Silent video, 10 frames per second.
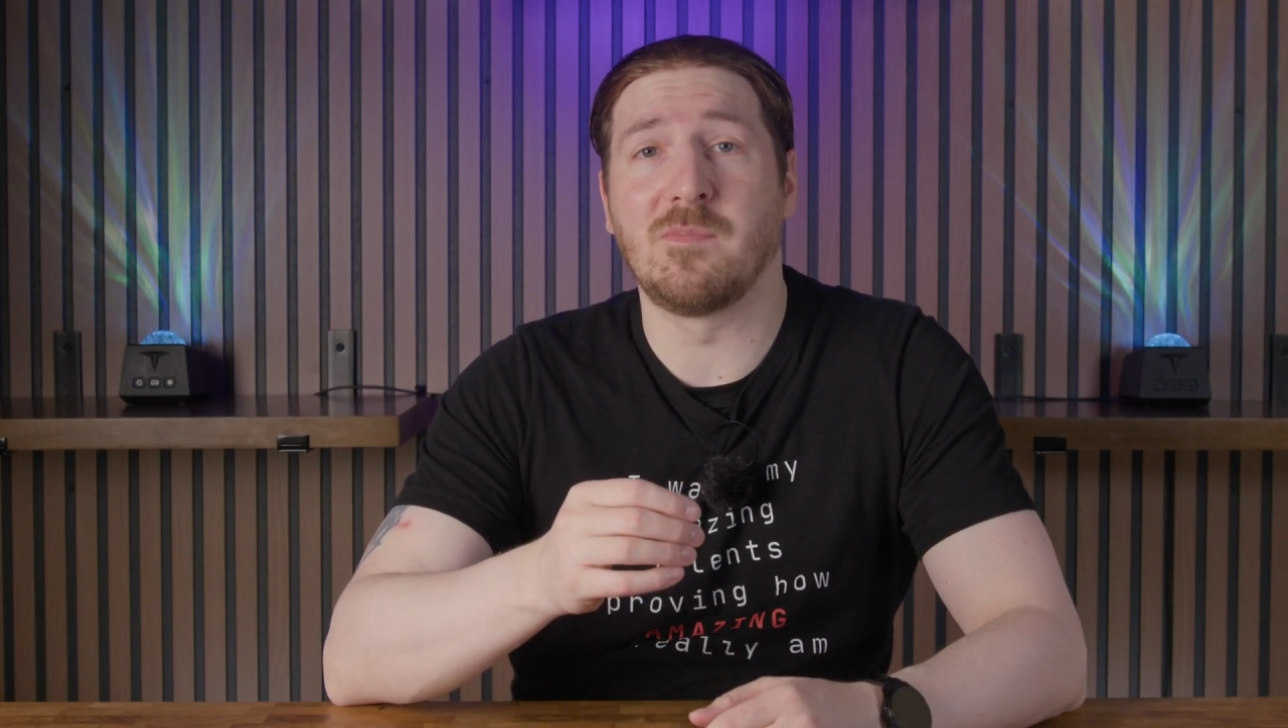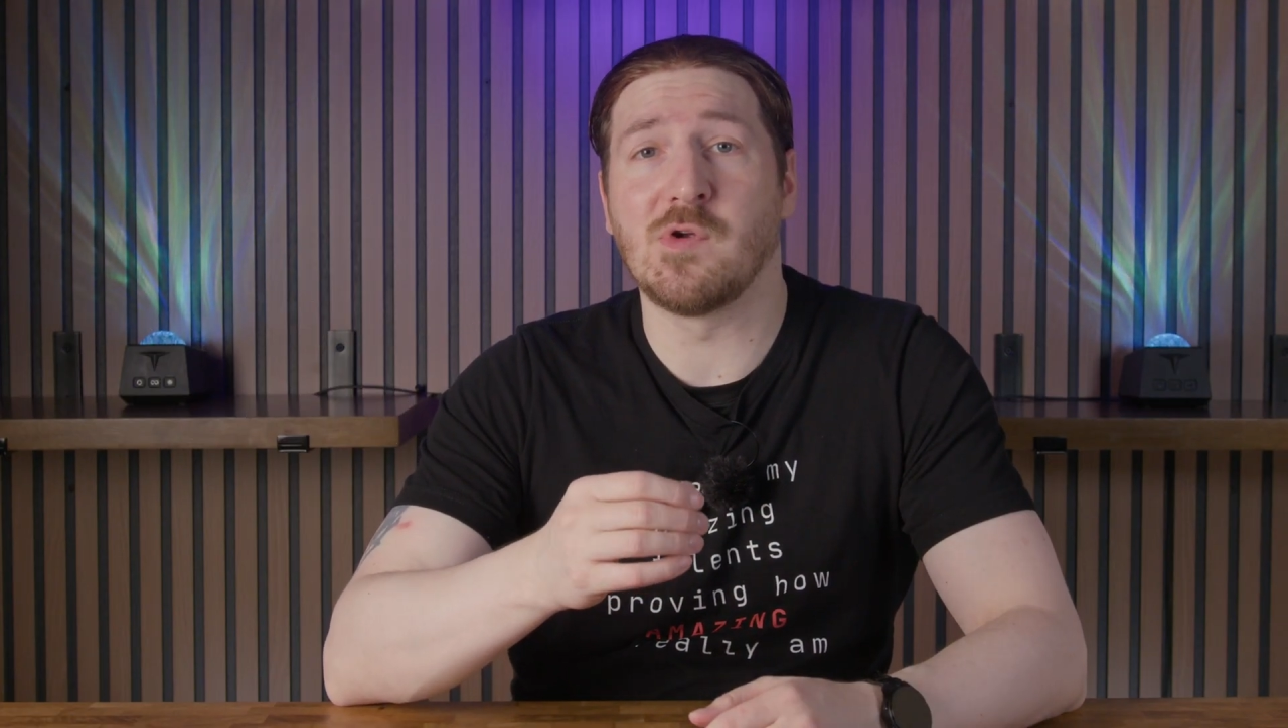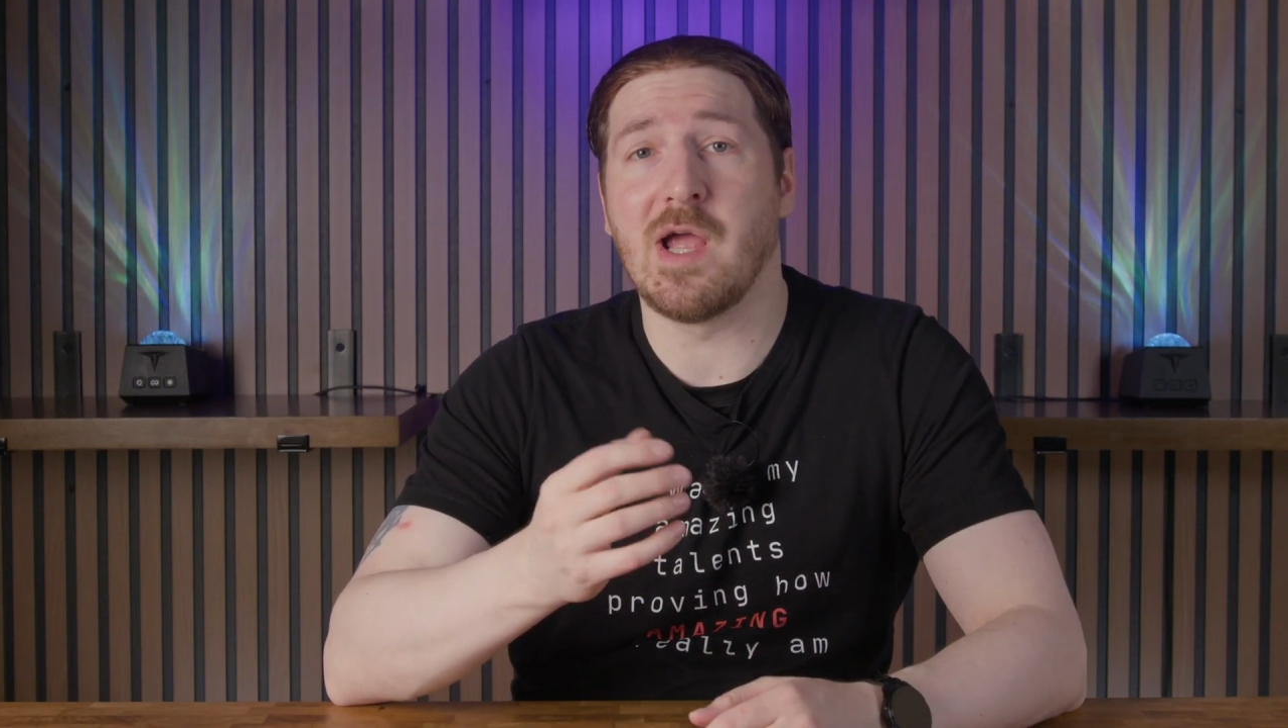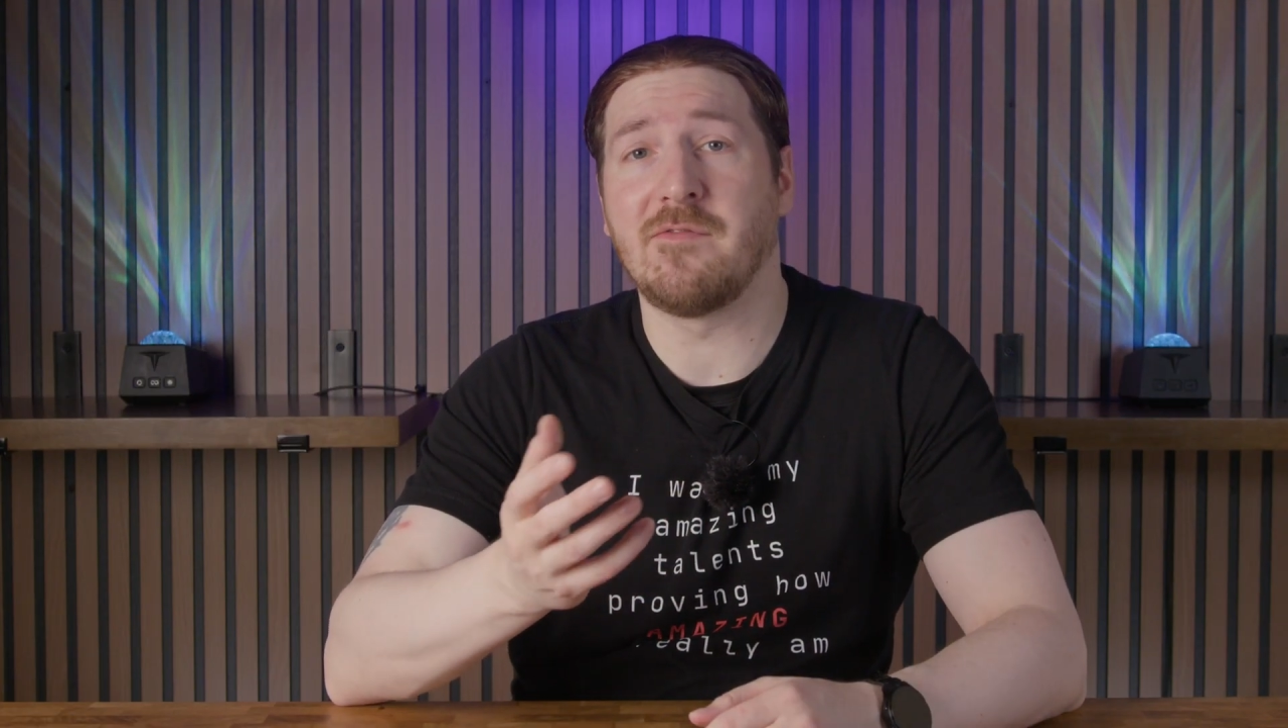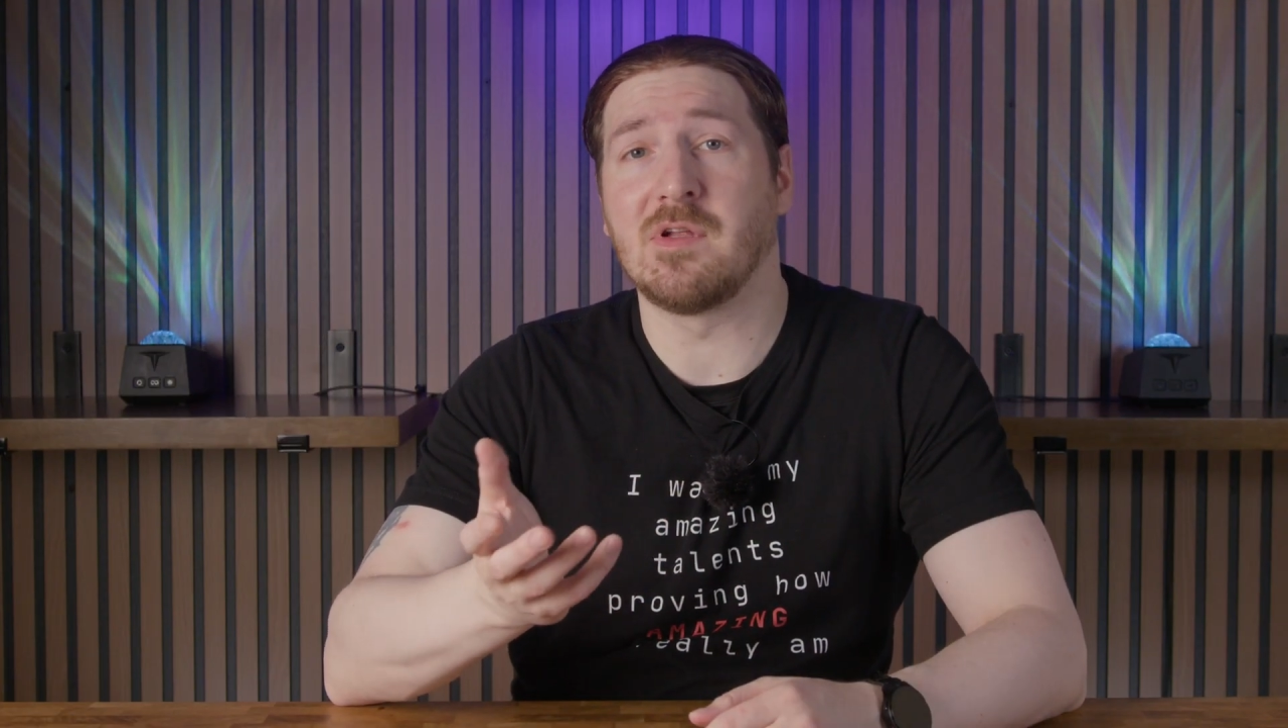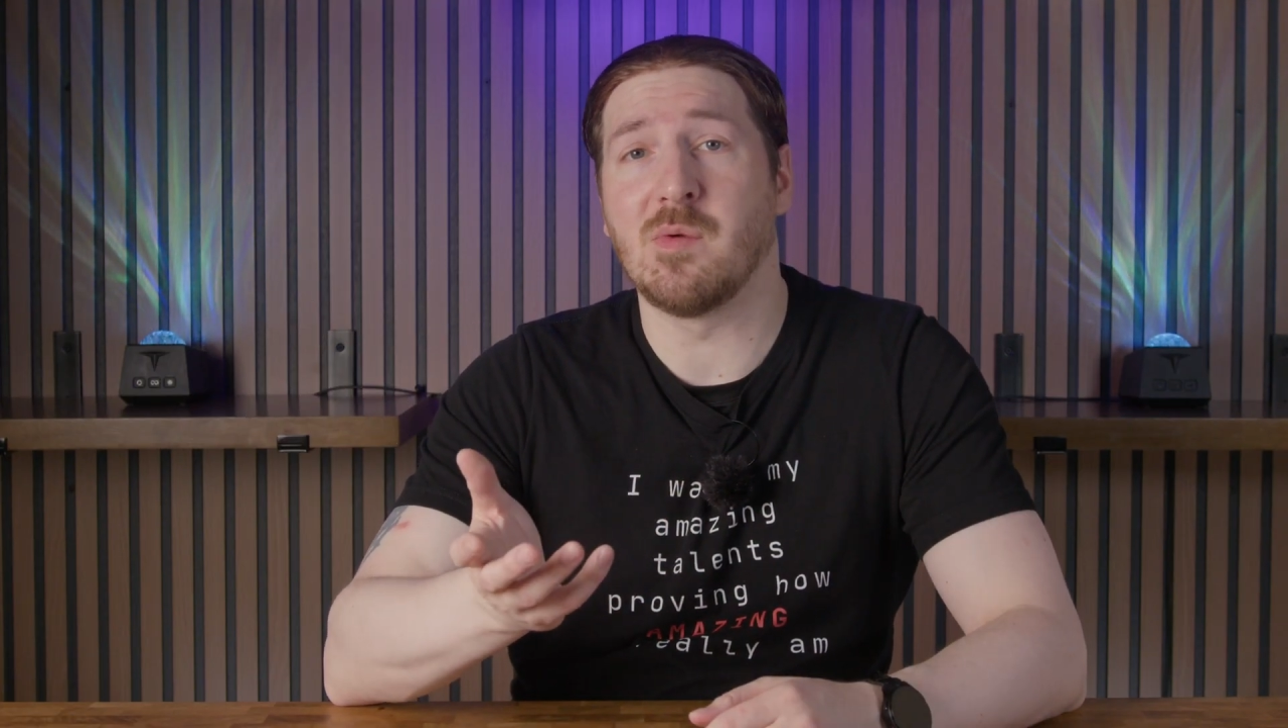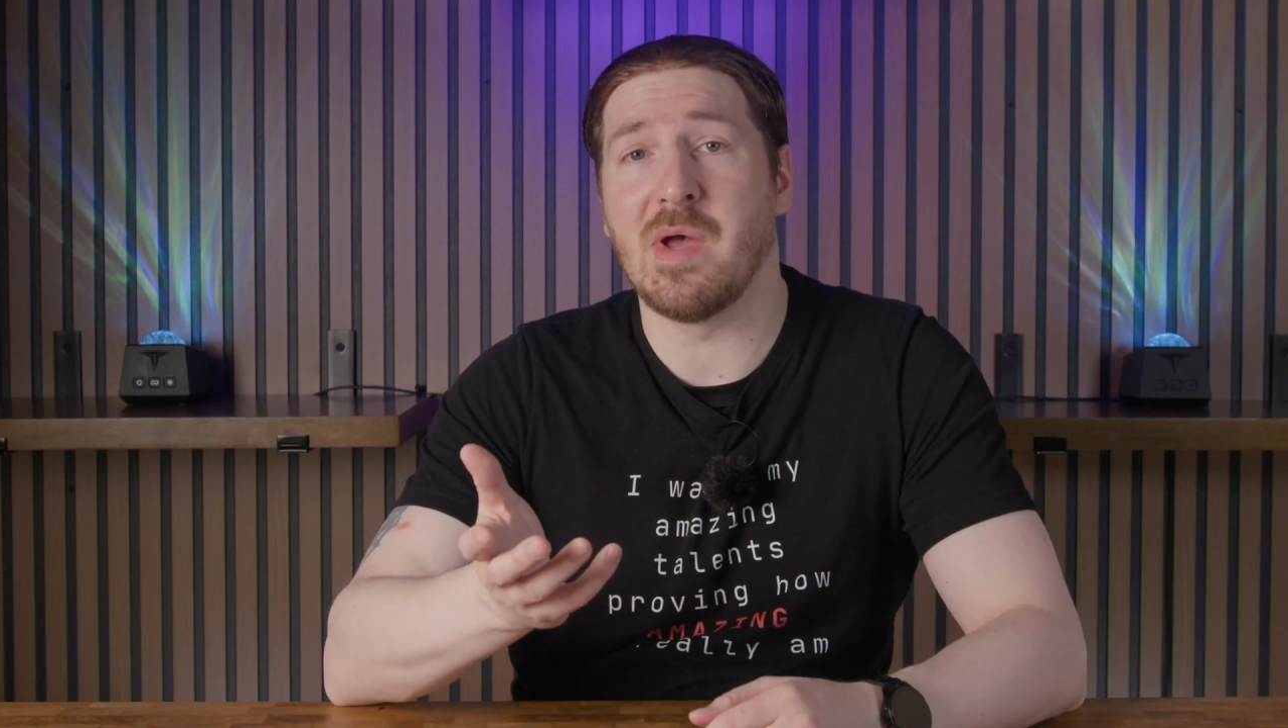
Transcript: traffic to